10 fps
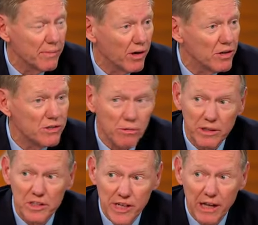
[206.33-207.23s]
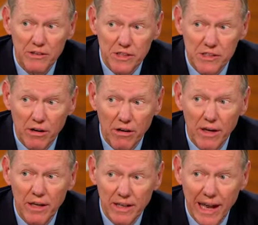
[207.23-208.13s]
but also what the challenges are
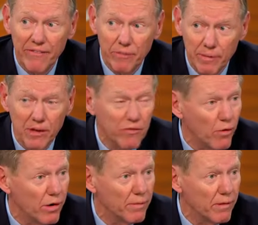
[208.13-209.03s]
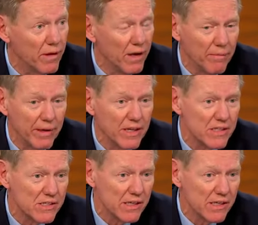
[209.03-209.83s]
to have them be affordable because